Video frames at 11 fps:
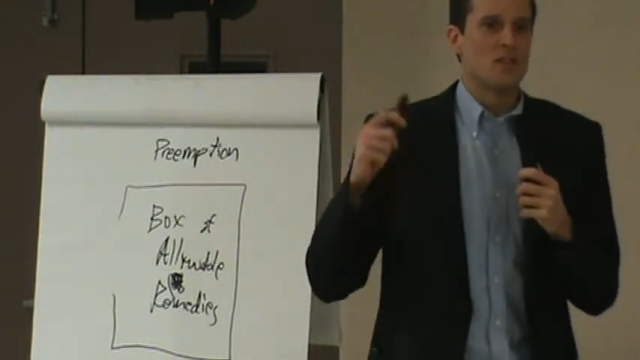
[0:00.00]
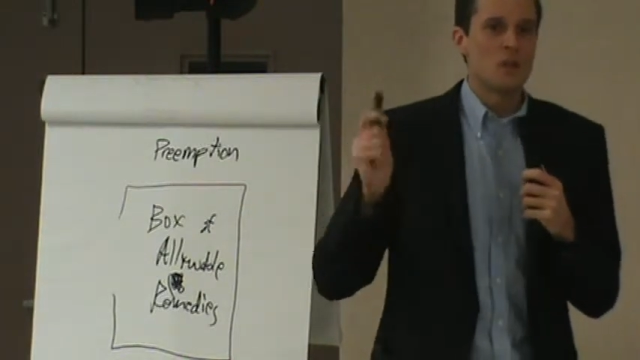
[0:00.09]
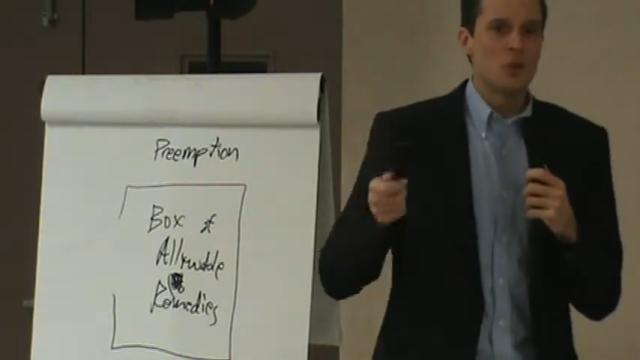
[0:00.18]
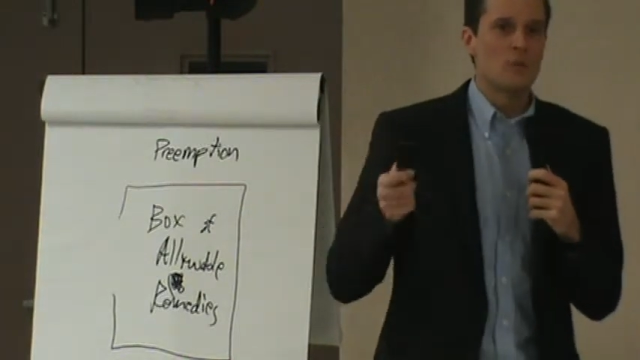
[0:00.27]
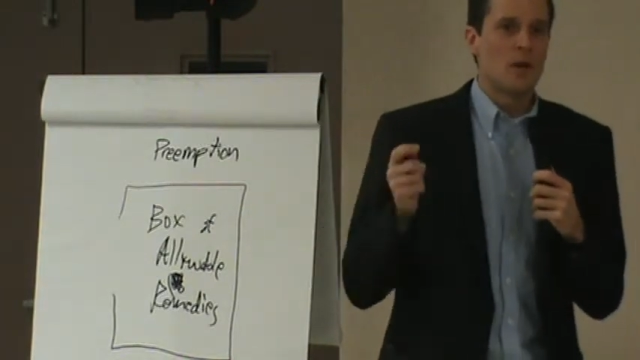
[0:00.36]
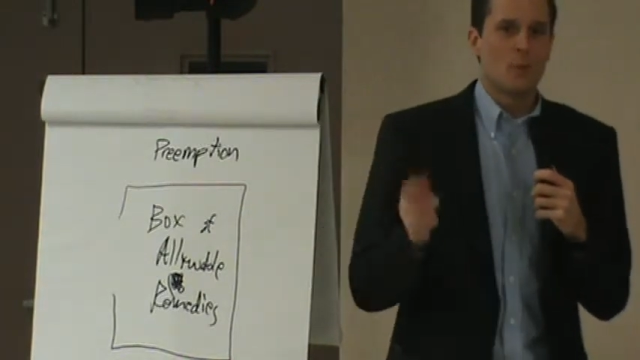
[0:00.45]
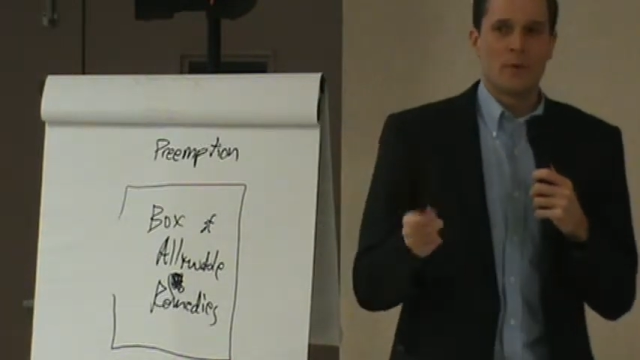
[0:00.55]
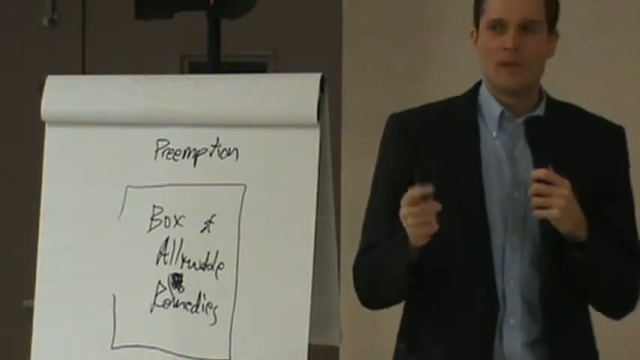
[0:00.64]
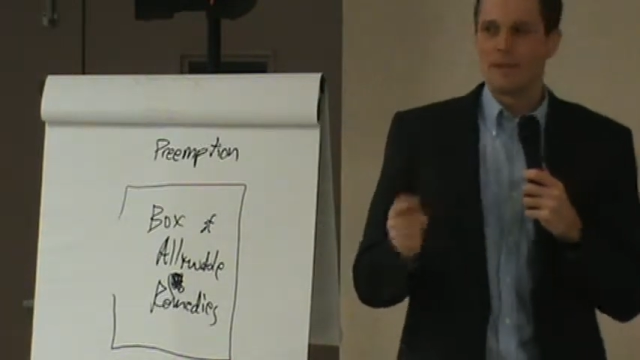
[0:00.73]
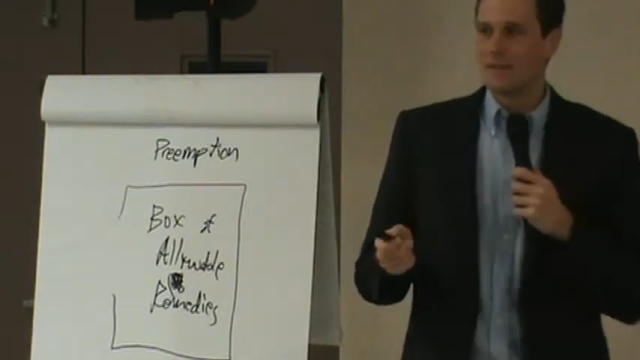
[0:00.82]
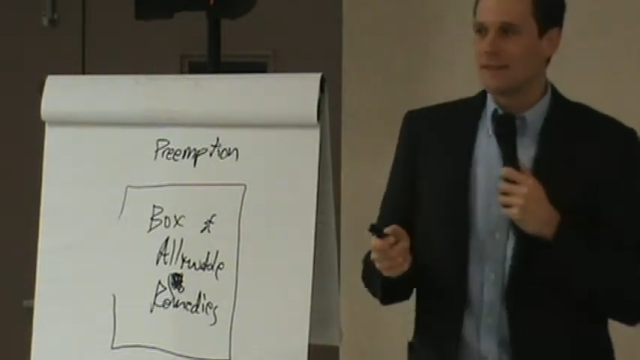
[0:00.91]
you don't
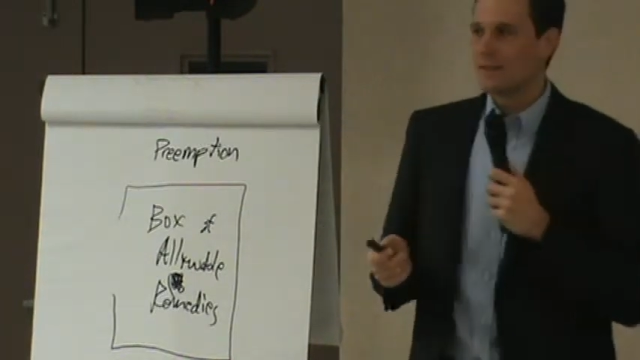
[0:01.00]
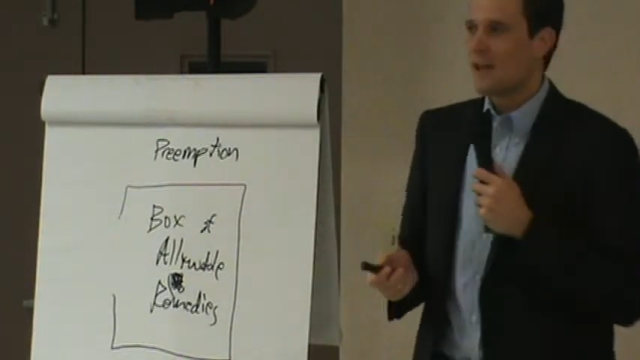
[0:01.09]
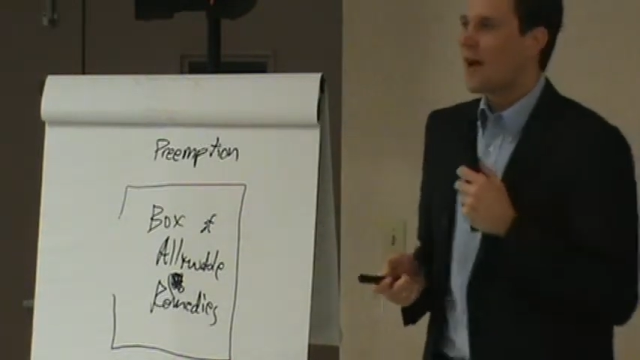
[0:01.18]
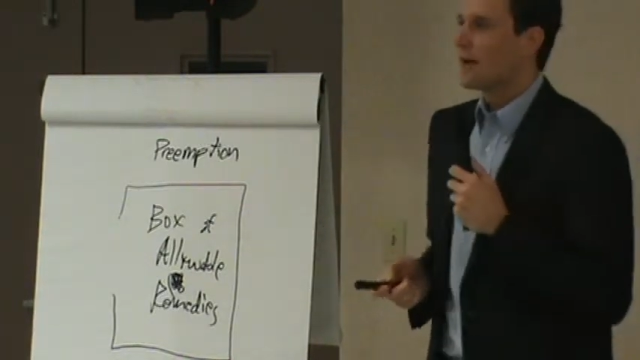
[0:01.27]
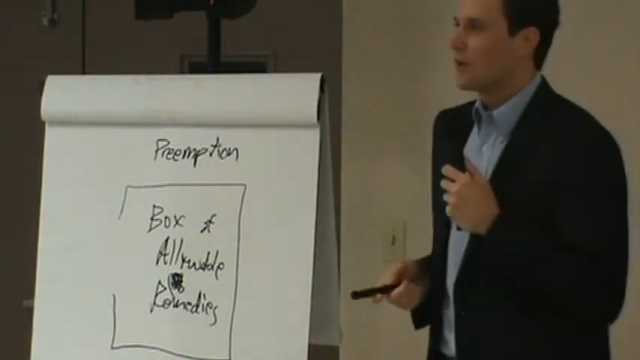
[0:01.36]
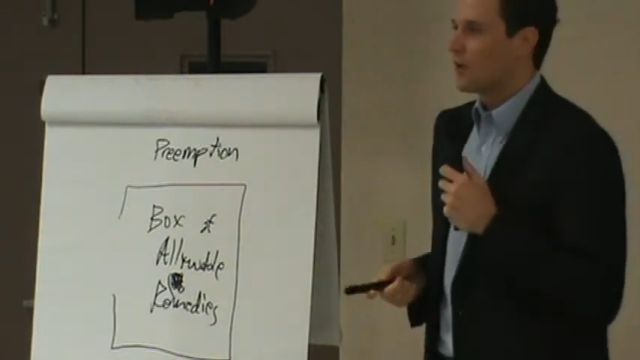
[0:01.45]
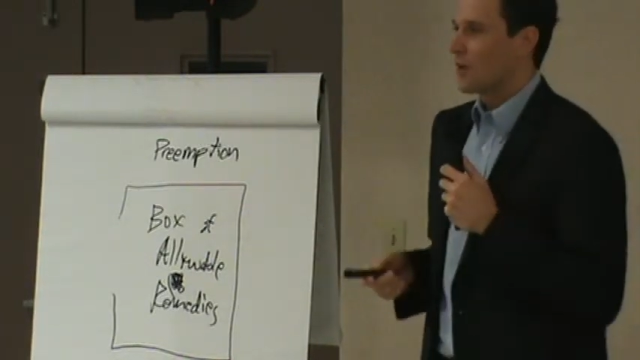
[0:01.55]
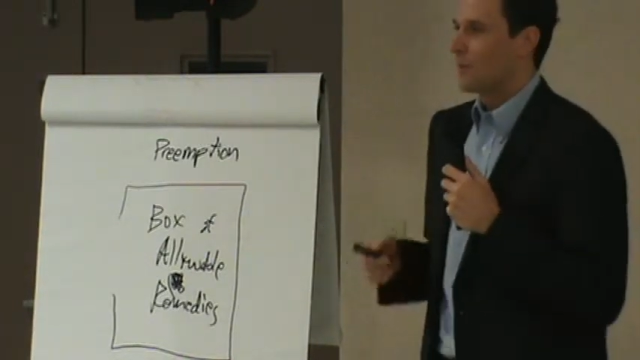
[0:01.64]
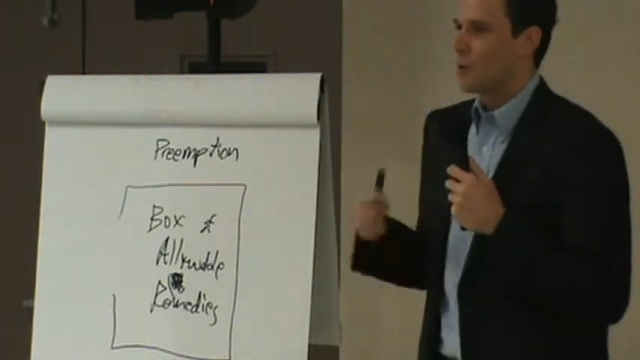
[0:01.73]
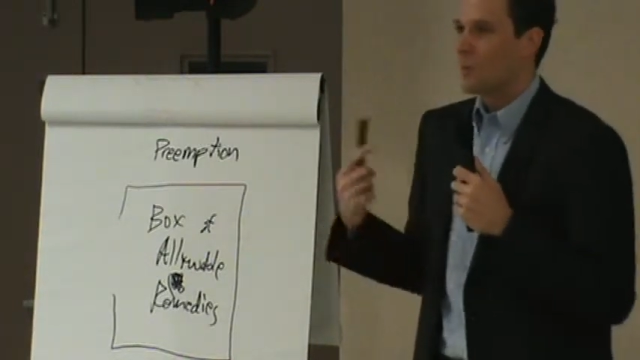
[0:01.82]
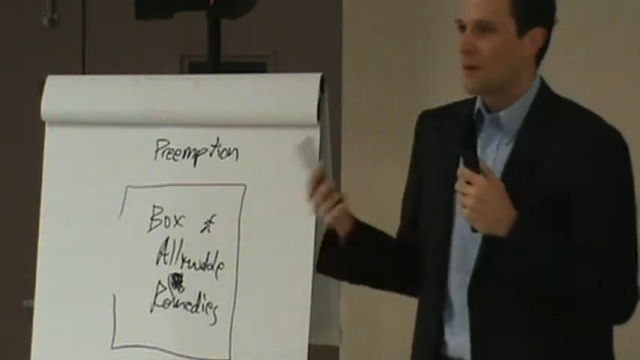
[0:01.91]
get to decide in your
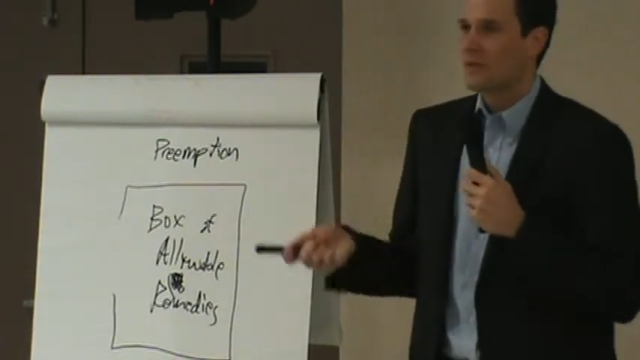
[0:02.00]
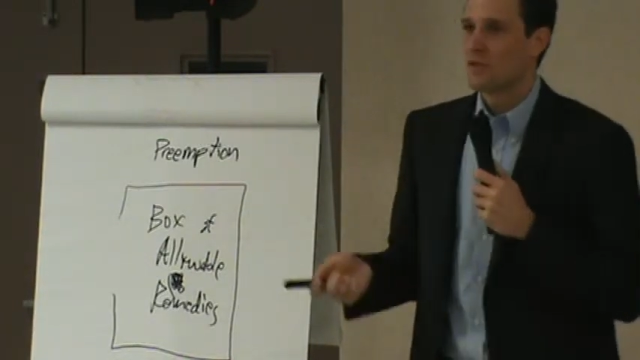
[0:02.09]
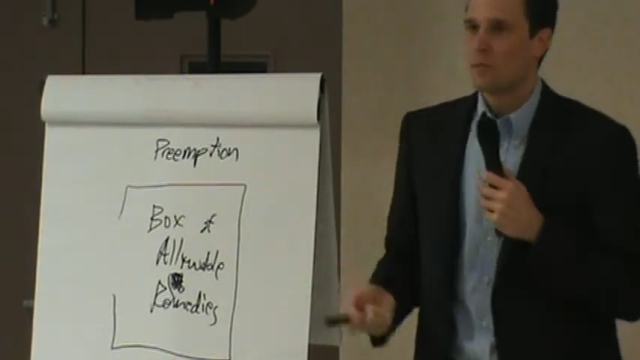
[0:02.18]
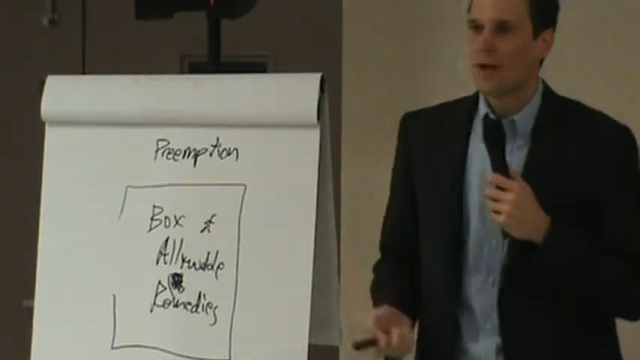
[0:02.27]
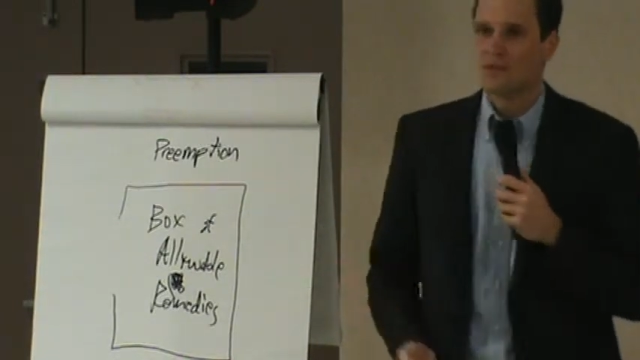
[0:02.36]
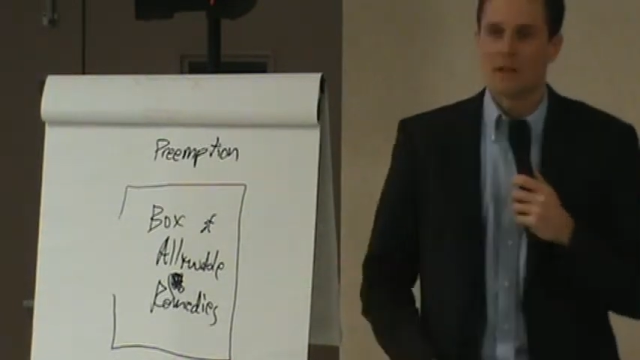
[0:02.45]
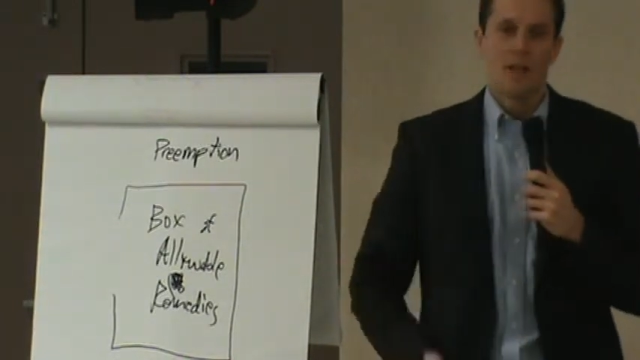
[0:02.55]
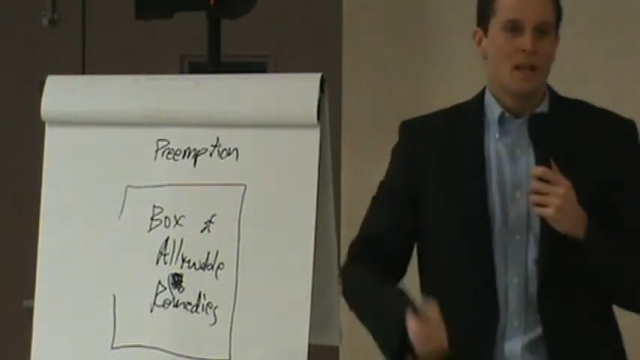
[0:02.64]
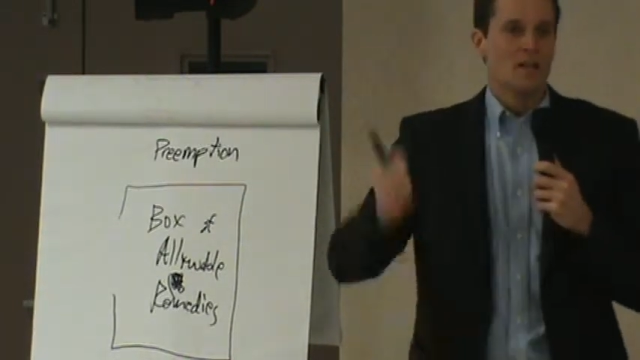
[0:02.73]
community about this project.